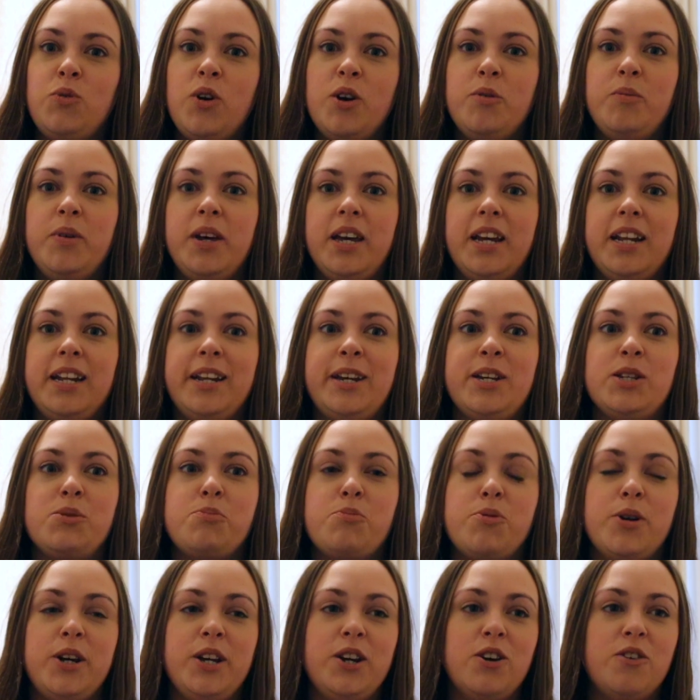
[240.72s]
women, it's
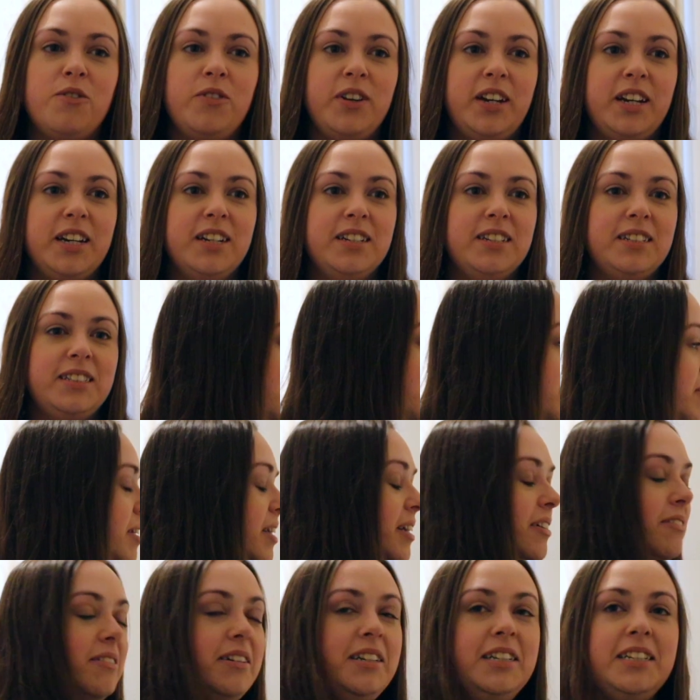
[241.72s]
pretty obvious. I'm
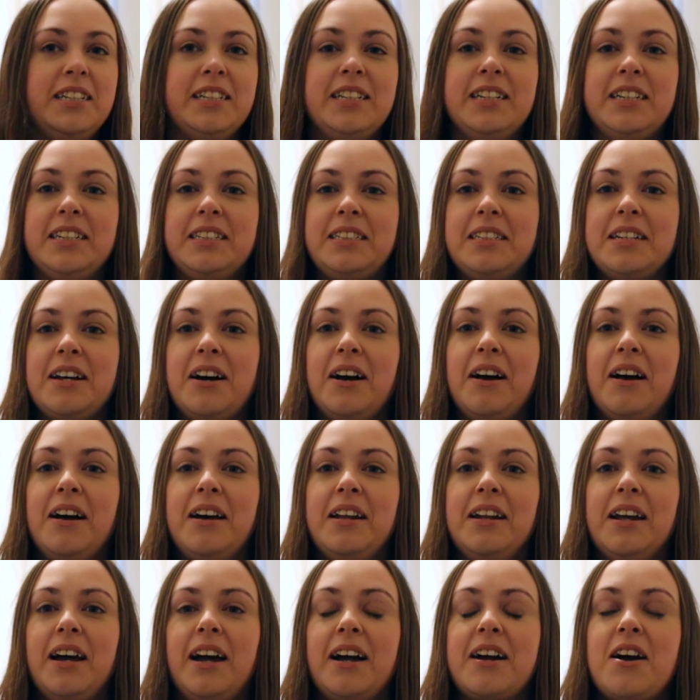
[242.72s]
gonna cringe at this.
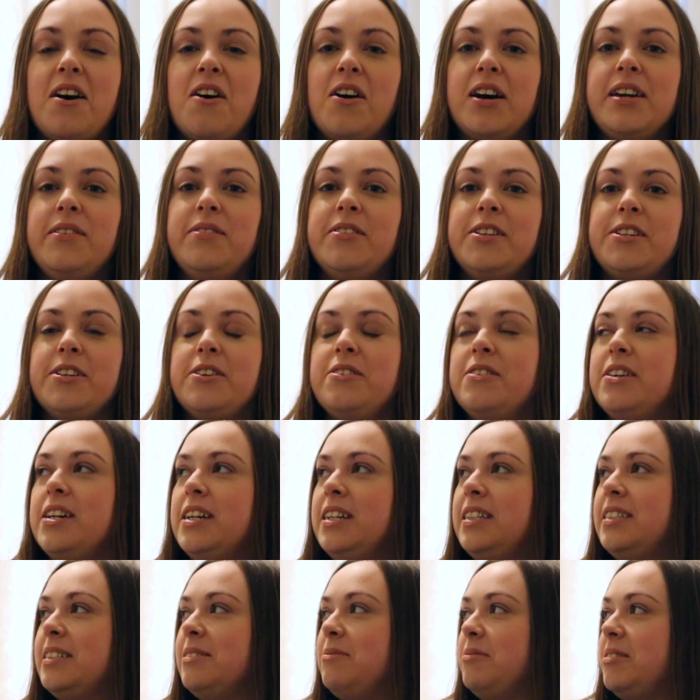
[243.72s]
I can't even do
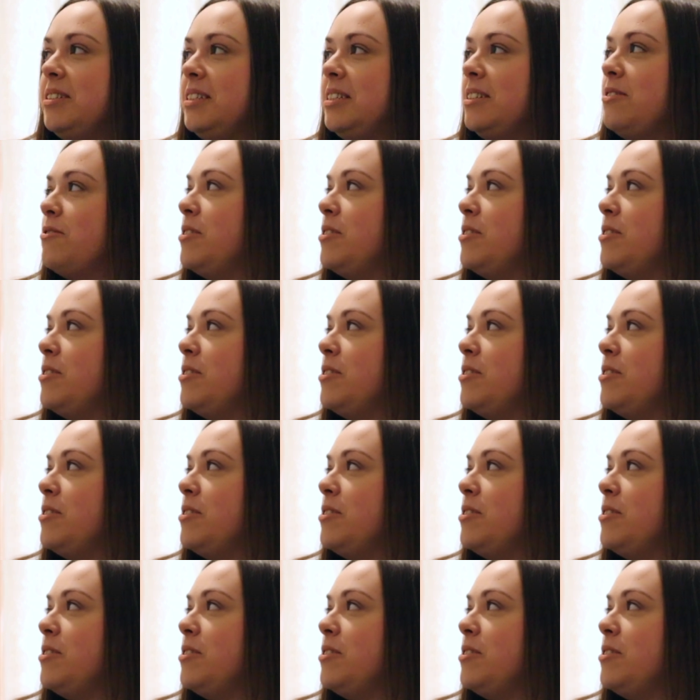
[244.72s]
this. I'm just